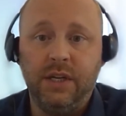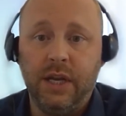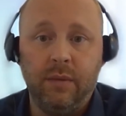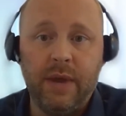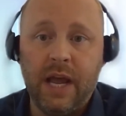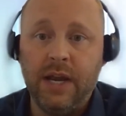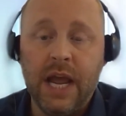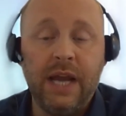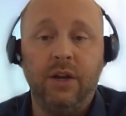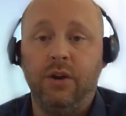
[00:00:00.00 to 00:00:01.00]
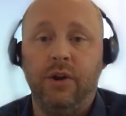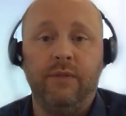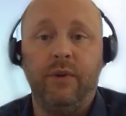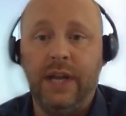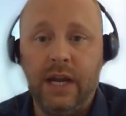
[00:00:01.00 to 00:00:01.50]
you get about 900
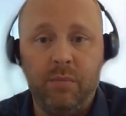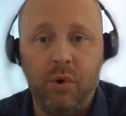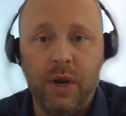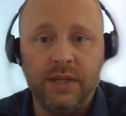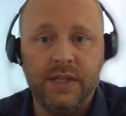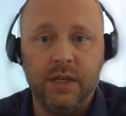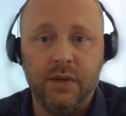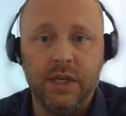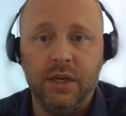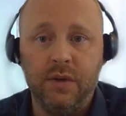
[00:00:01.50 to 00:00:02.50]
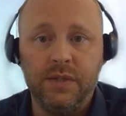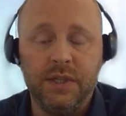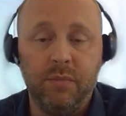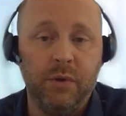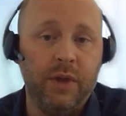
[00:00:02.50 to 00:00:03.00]
different data points that you can use
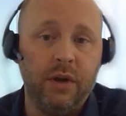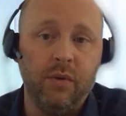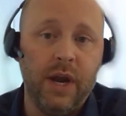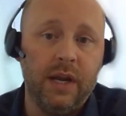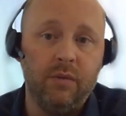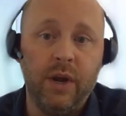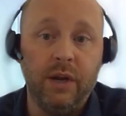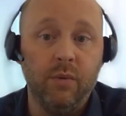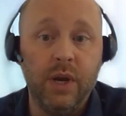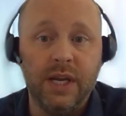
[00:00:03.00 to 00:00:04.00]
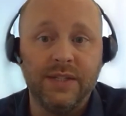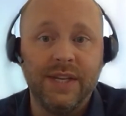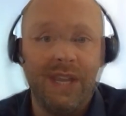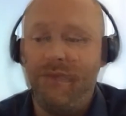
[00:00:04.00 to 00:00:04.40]
to both underwrite and rate a risk.